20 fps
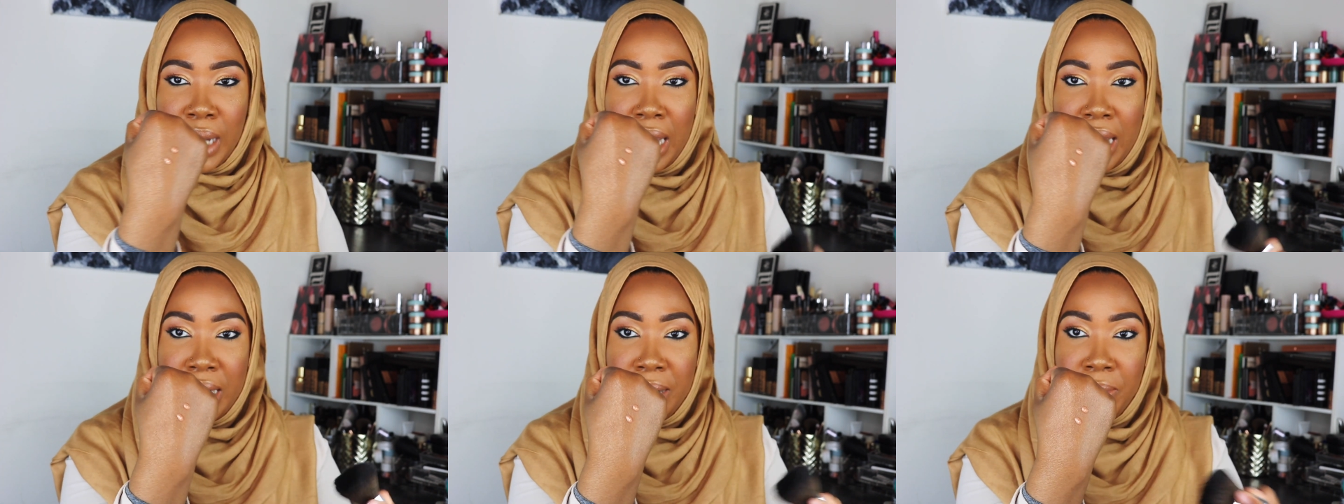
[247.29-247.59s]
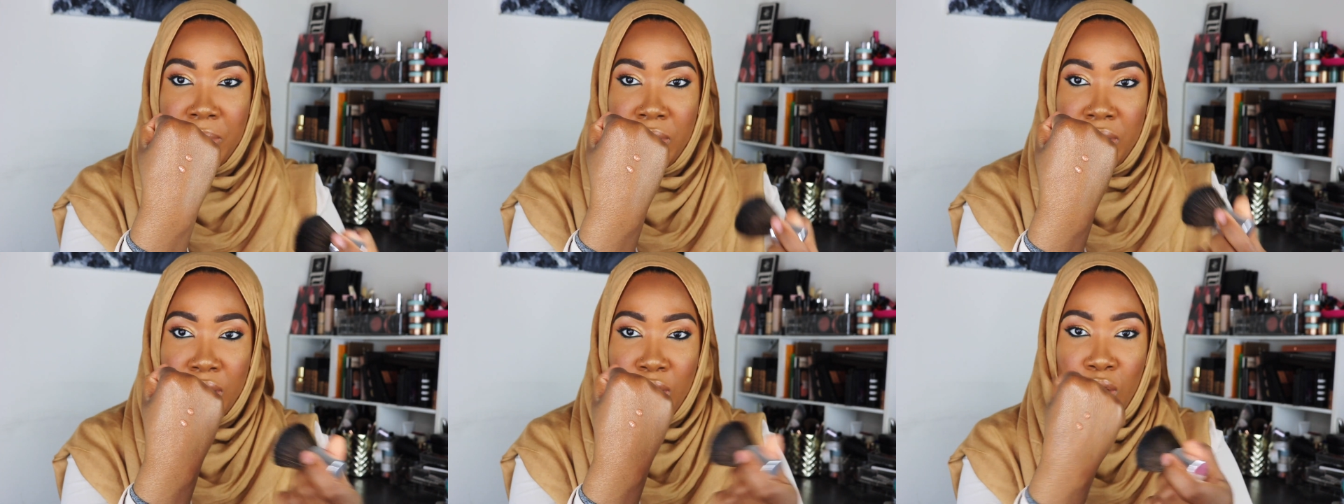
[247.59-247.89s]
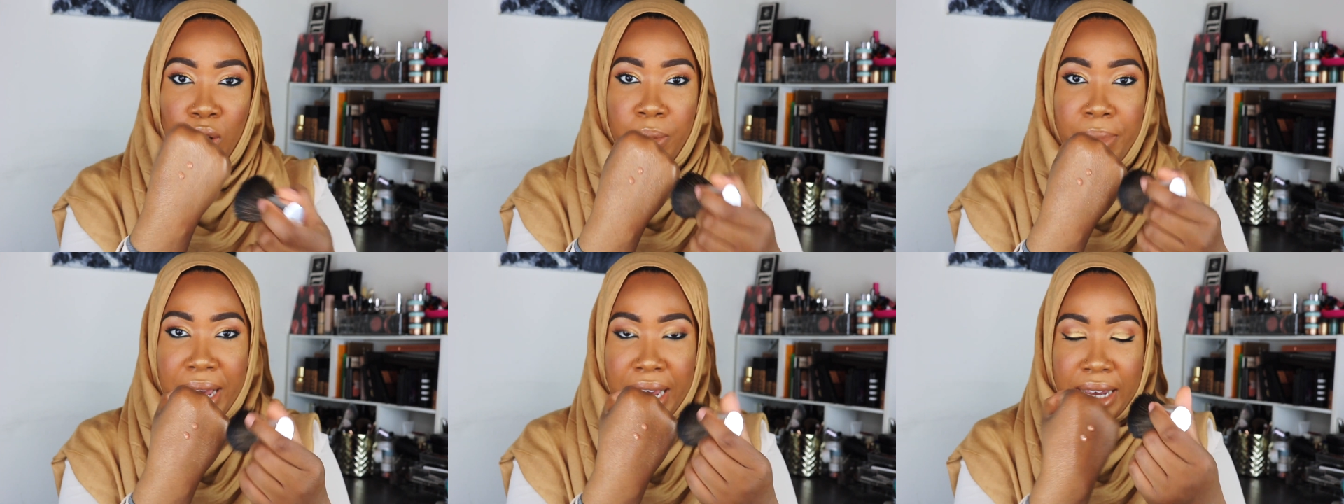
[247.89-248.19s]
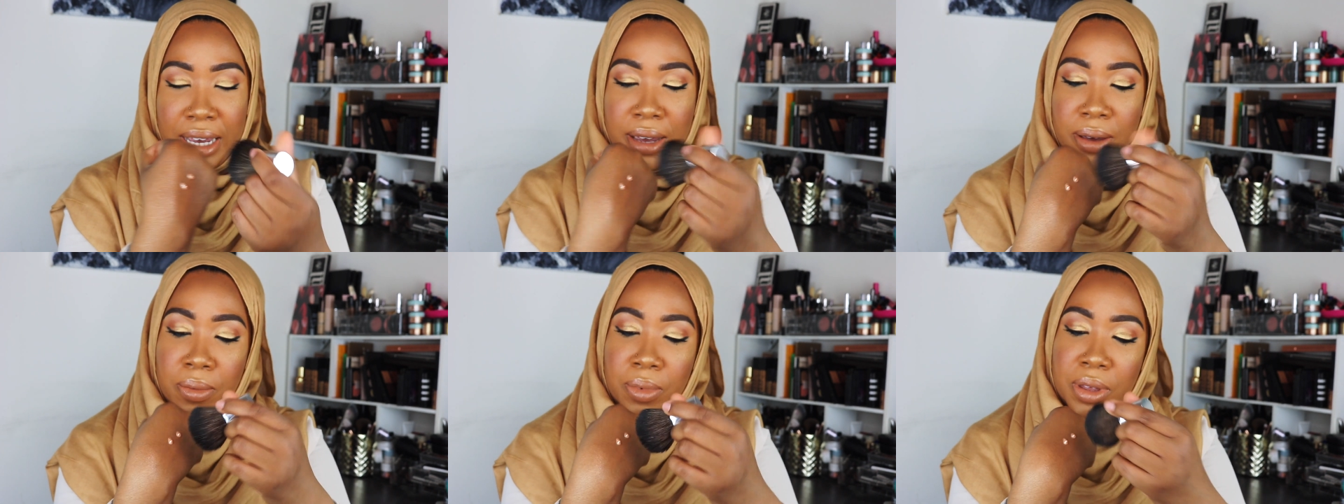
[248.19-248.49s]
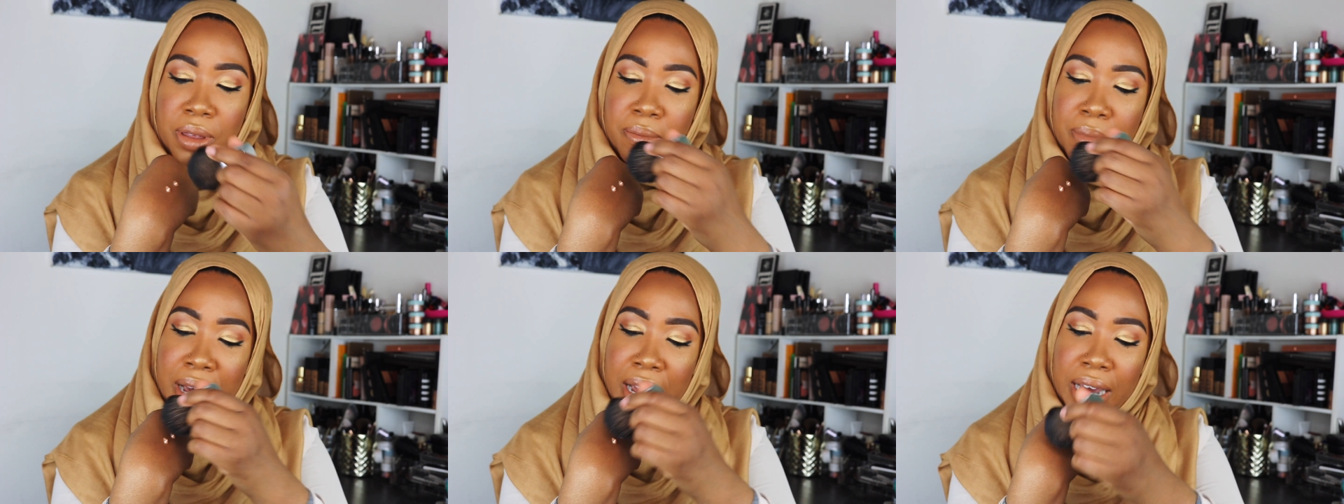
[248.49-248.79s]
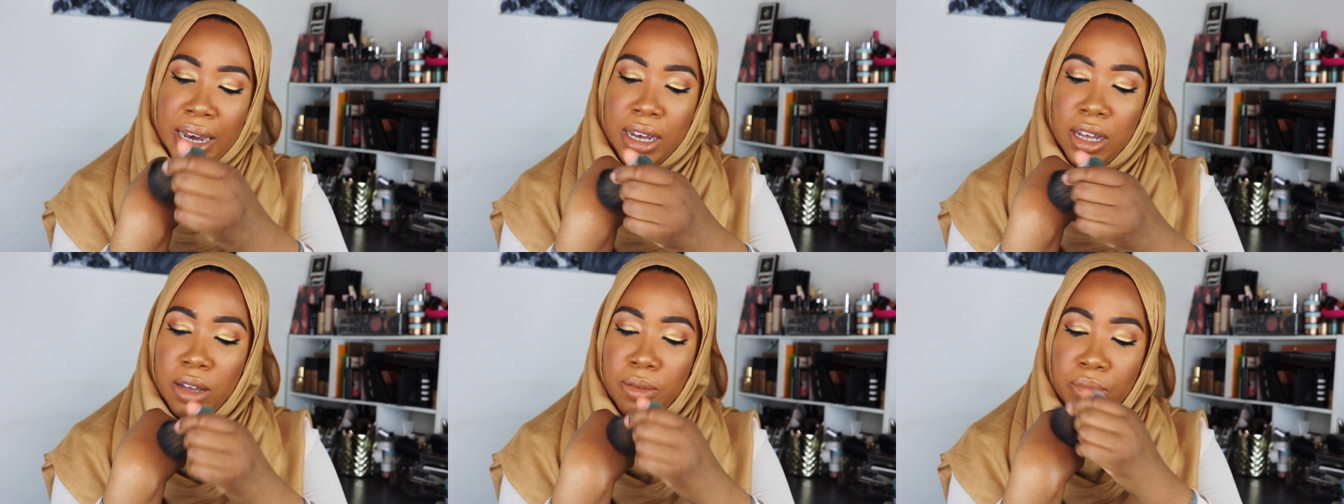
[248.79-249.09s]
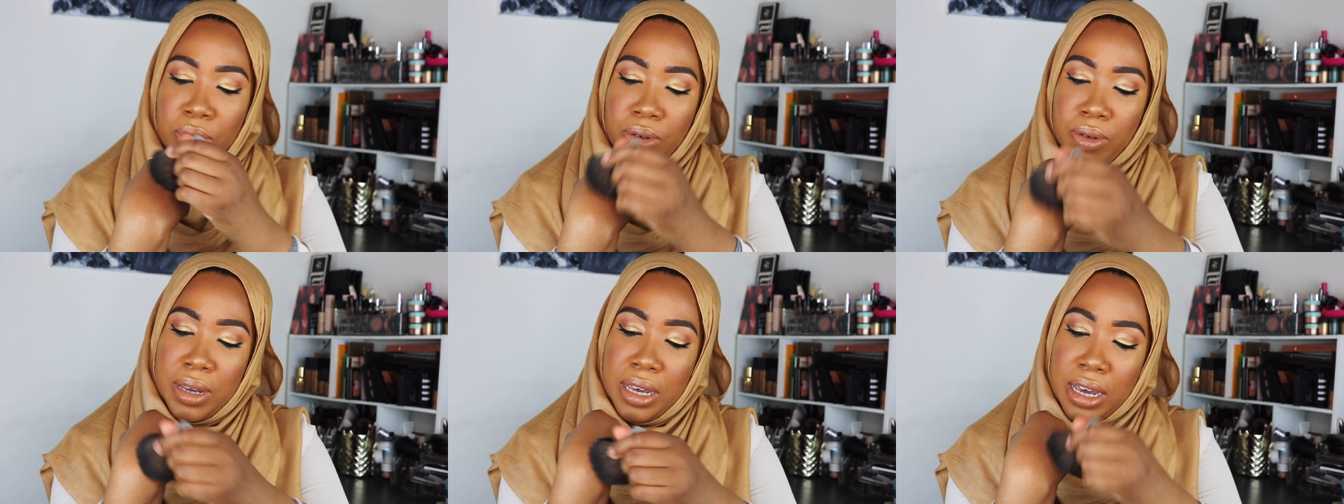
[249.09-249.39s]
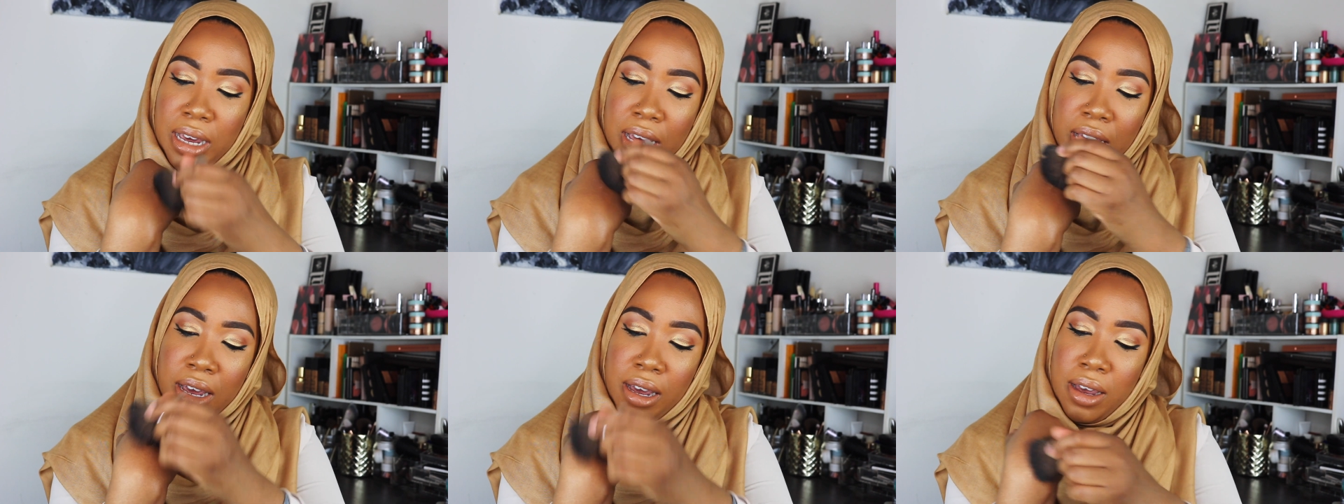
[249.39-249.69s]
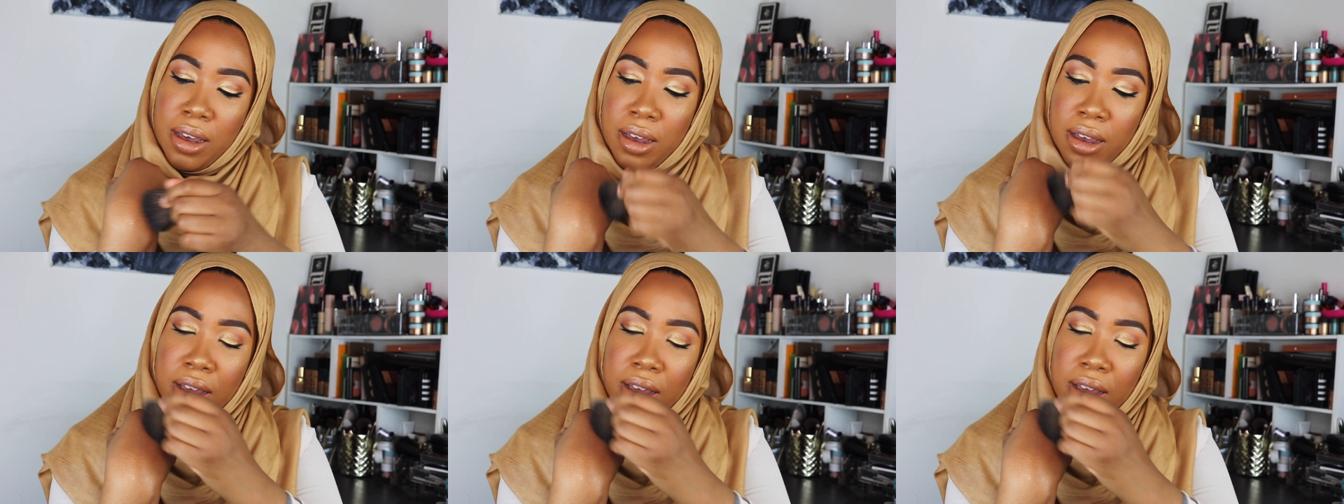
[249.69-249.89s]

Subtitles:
and I'm going to go back in with my kabuki.